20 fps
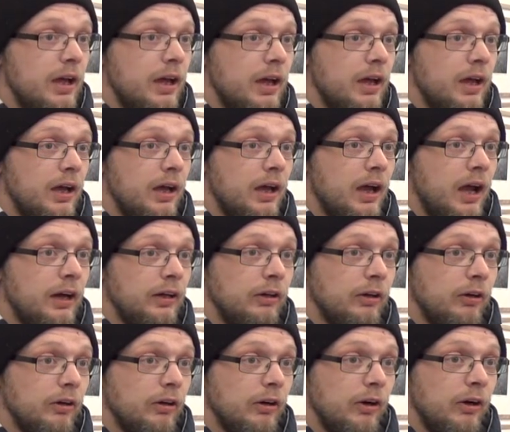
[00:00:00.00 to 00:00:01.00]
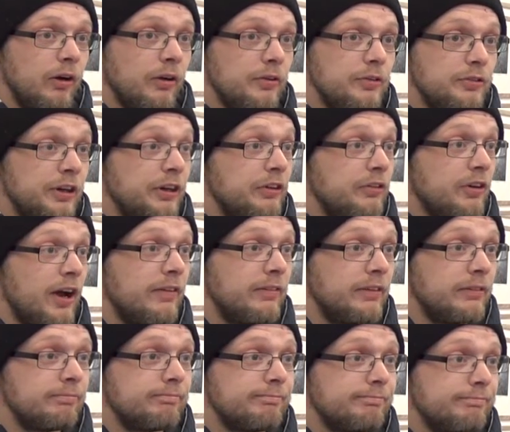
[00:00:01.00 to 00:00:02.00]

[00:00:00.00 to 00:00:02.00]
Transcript: I got caught drink driving.